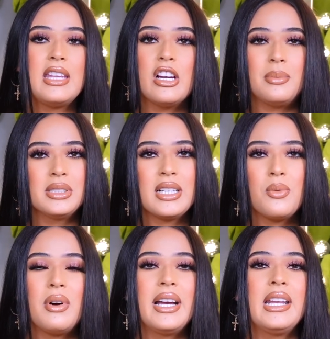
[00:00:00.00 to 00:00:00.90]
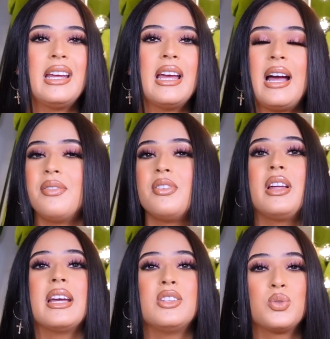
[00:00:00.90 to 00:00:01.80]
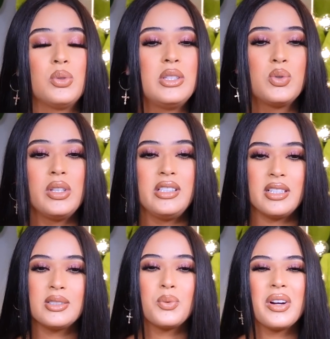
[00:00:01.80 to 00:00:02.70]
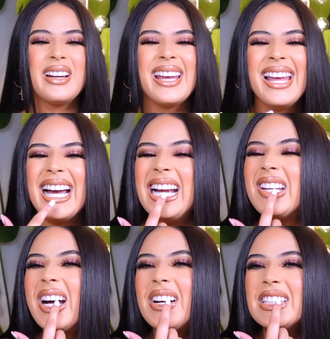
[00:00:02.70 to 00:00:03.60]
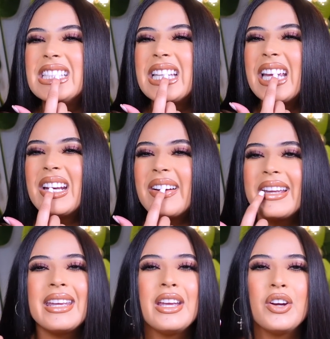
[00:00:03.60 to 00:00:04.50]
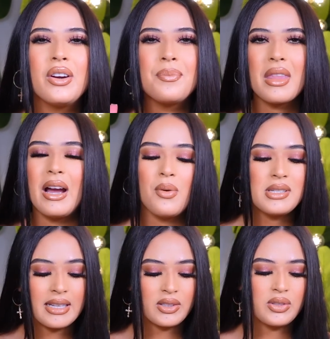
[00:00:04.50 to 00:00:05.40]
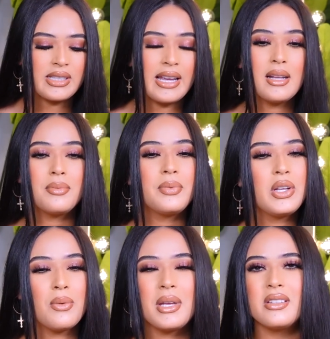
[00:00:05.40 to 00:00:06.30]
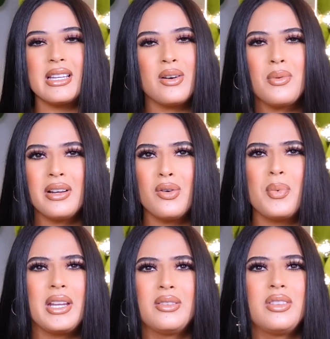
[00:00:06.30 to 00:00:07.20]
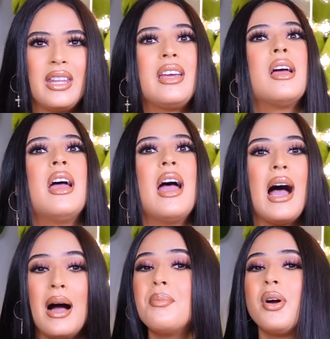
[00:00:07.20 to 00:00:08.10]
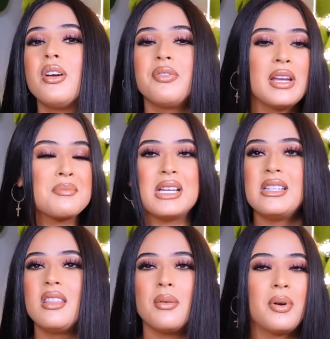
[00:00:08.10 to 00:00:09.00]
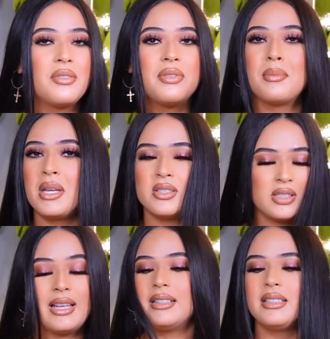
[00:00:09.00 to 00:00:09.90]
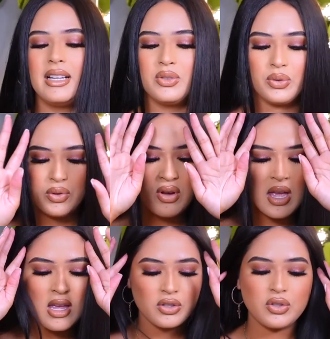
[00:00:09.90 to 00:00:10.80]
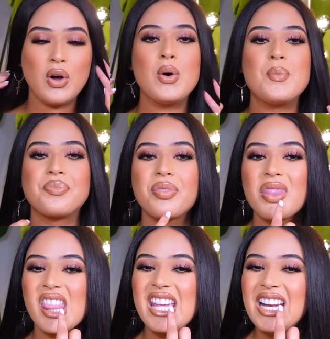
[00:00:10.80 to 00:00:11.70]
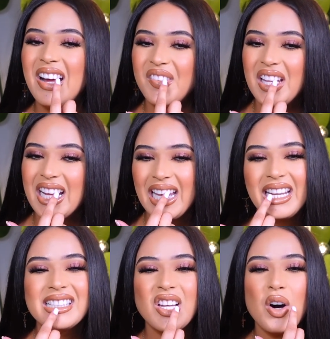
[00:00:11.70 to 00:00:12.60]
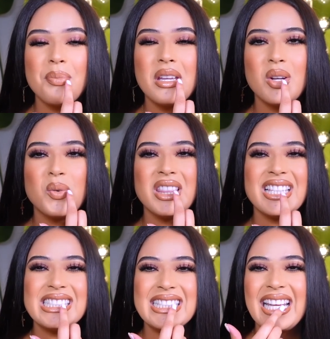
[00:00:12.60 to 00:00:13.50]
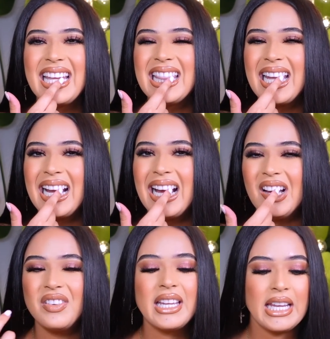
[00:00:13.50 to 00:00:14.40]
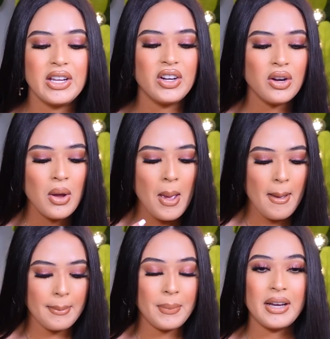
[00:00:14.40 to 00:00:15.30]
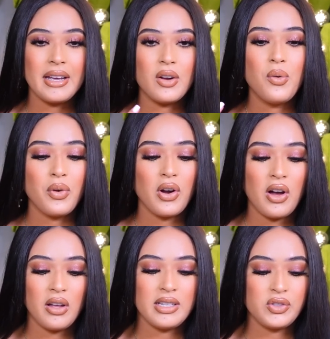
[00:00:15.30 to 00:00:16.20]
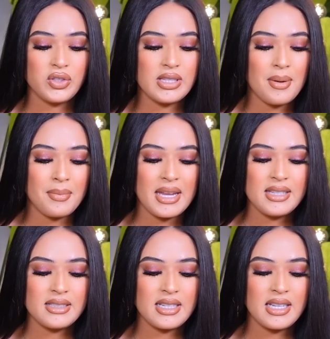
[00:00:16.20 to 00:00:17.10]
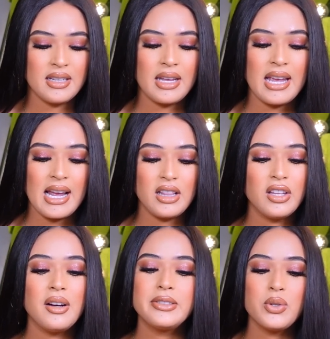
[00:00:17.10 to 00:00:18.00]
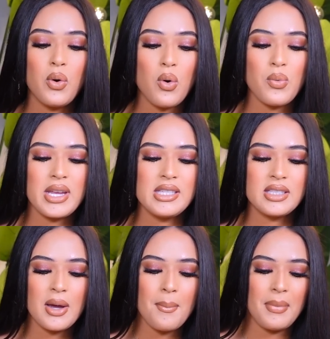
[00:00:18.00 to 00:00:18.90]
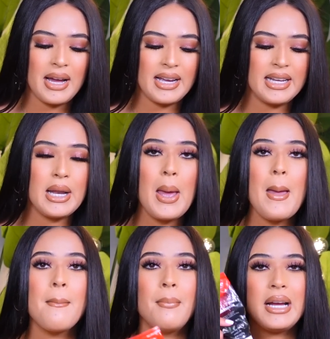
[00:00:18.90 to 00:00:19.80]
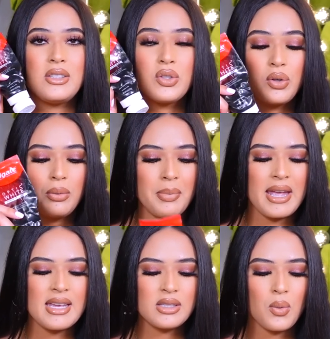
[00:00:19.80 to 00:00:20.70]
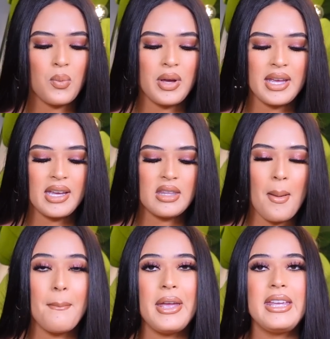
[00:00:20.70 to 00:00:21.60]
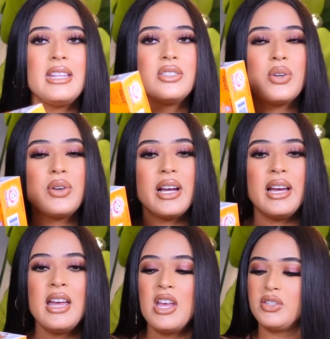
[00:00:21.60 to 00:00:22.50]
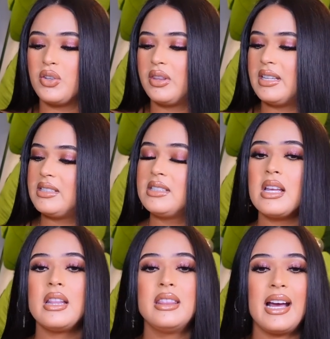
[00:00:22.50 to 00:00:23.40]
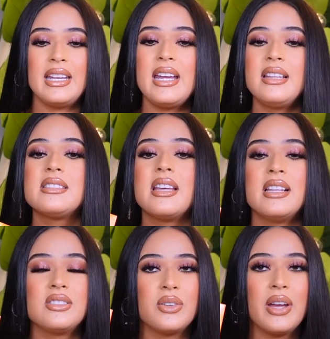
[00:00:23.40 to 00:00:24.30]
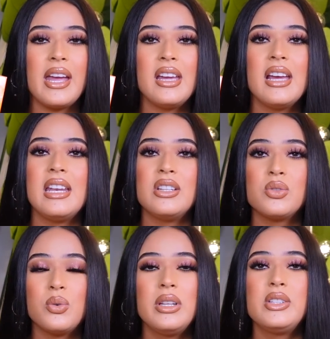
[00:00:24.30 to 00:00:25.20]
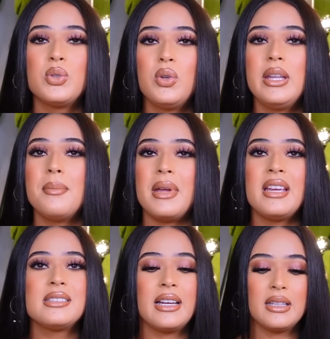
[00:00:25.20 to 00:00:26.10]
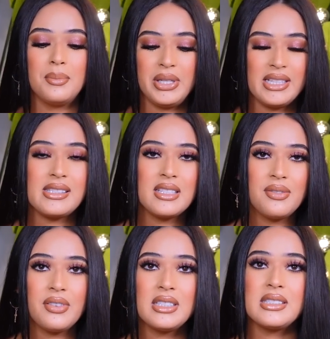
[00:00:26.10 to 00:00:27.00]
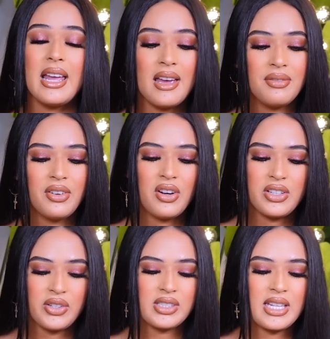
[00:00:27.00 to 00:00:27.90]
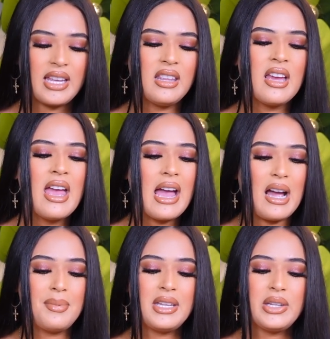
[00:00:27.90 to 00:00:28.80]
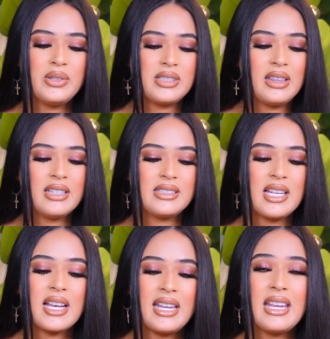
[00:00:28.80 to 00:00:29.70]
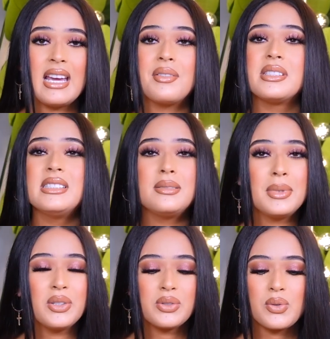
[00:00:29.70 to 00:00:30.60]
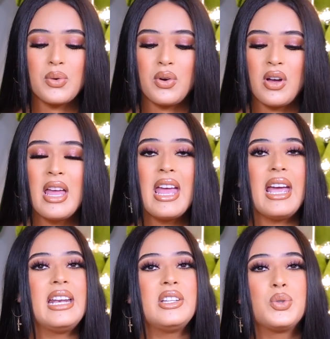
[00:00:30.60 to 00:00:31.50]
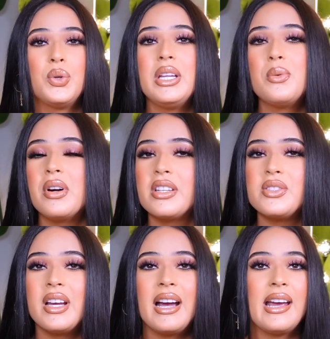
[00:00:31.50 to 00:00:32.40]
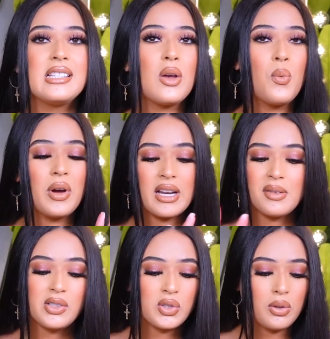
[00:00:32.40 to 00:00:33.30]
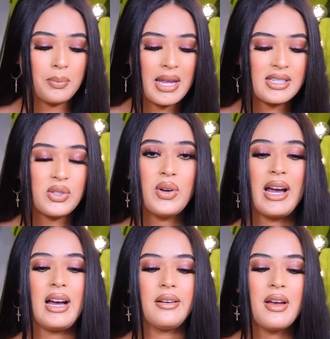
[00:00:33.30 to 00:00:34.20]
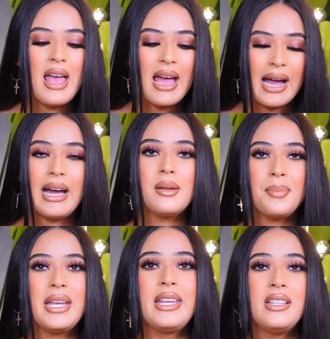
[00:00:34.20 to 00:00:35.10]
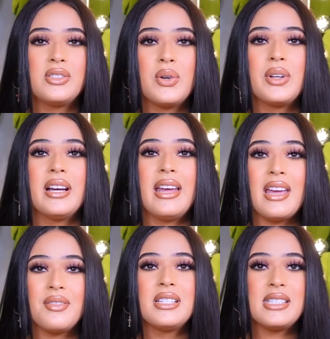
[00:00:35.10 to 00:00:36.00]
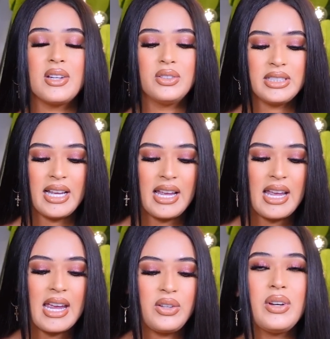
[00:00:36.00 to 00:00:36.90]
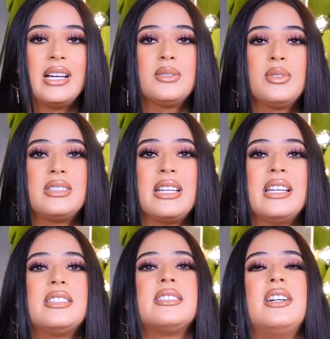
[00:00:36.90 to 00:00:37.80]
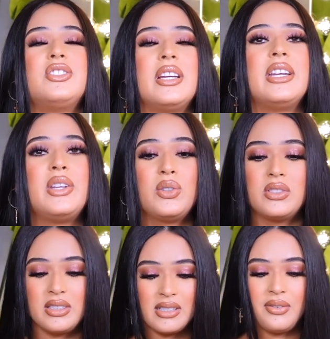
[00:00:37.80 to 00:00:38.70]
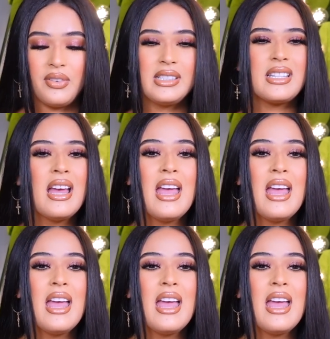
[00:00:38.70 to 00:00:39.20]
The Optic White, I feel like it truly, truly does work. I do have a stain right here. I always like to say it, you know, because I don't want nobody to think I'm perfect, my teeth are perfect because that's not true. So, you know, I feel like it is helping with the stains that I have here, but overall it's just amazing. And I love to always combine my toothpaste with baking soda. So this is 98 cents, okay? And it truly, truly makes like the biggest difference ever on your teeth. I've been using this technique ever since middle school and it truly works, you guys. Whatever toothpaste you have, add baking soda every single day and you guys will see such a huge difference.